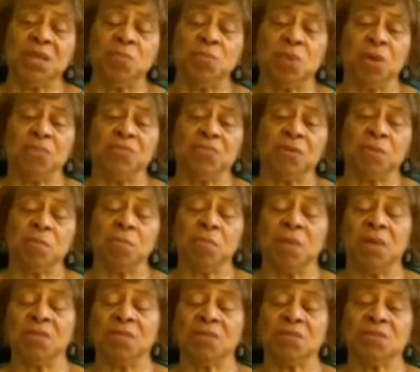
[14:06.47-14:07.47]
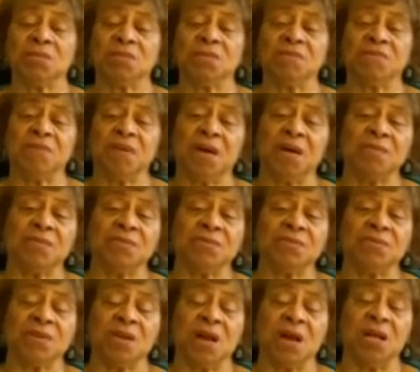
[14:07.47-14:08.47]
they brought their mothers, their
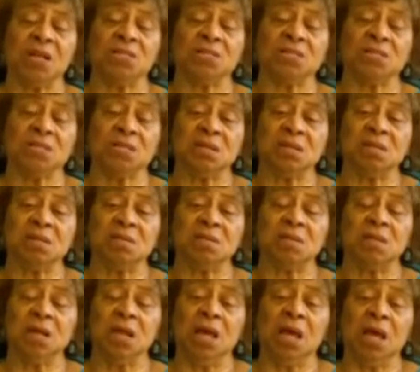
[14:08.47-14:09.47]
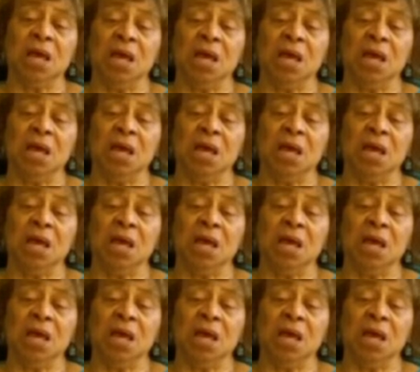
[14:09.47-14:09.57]
fathers, their aunts and uncle,